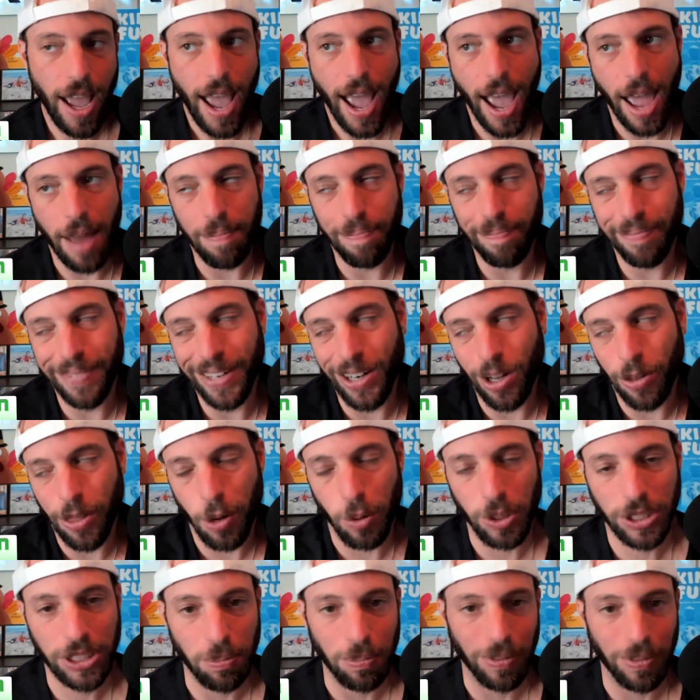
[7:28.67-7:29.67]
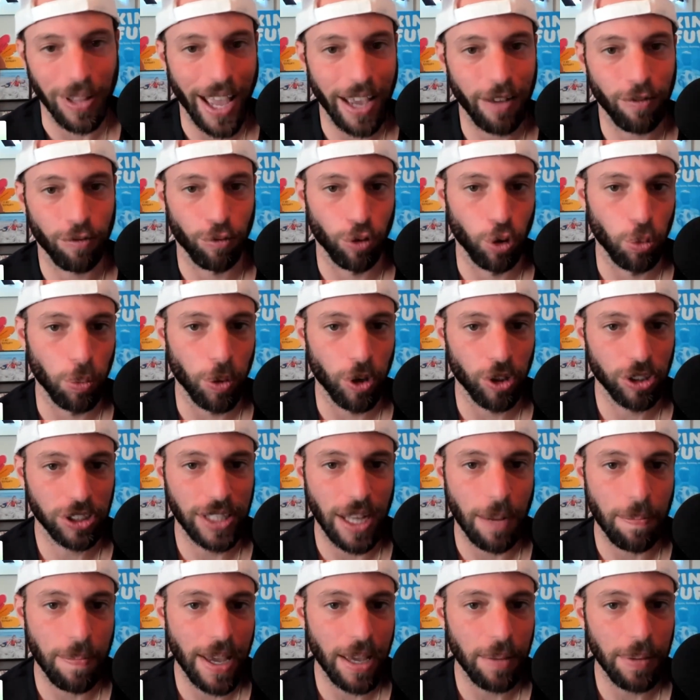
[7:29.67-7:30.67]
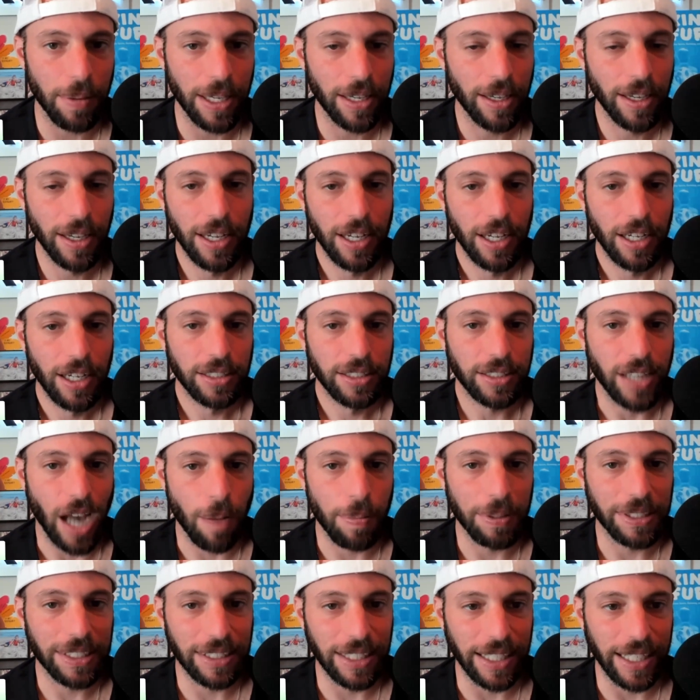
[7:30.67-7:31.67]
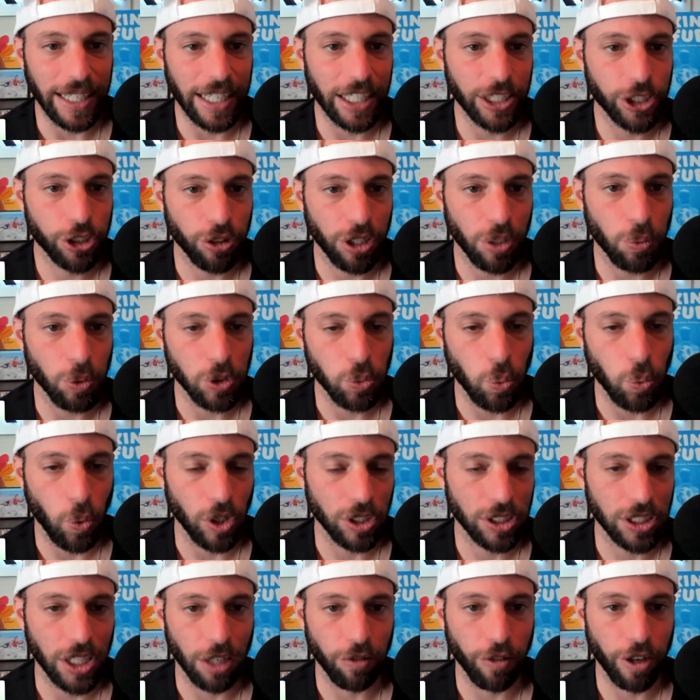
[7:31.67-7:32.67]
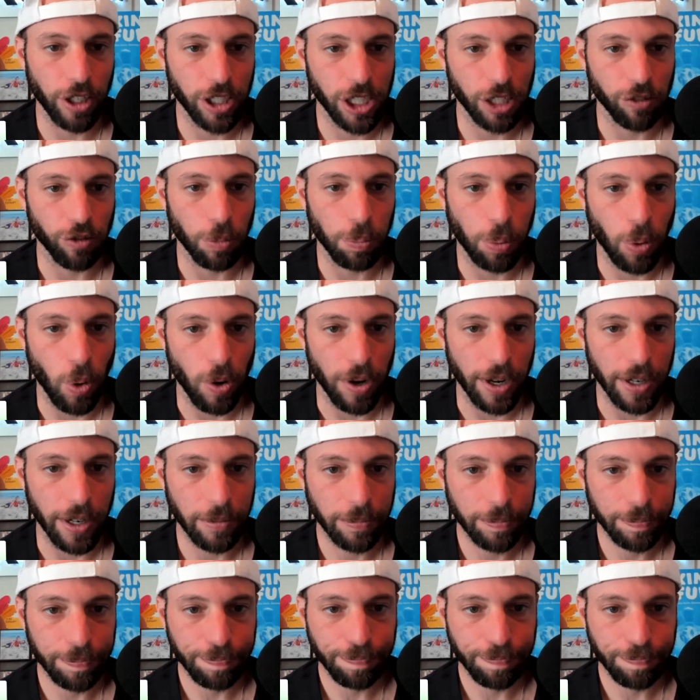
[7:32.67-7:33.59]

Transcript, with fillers: And, you know, there were some light rumors that maybe Dobbins' knee injury was worse than originally reported.